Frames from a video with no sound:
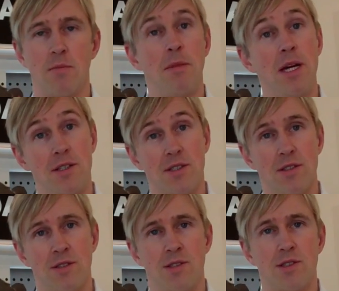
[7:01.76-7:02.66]
meet
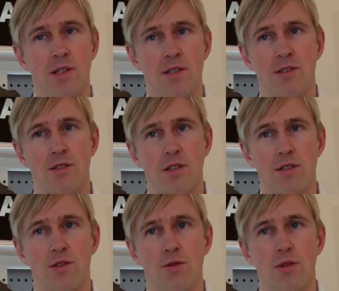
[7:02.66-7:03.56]

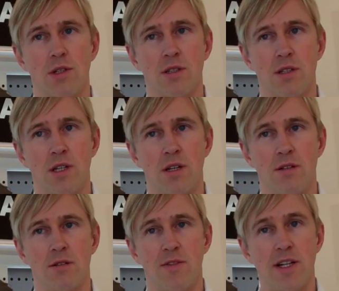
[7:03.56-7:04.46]
and talk
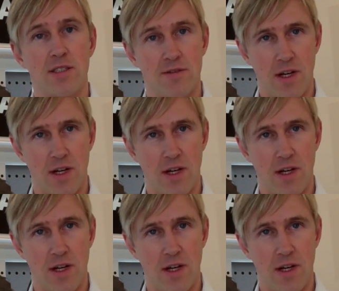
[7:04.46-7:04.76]
face to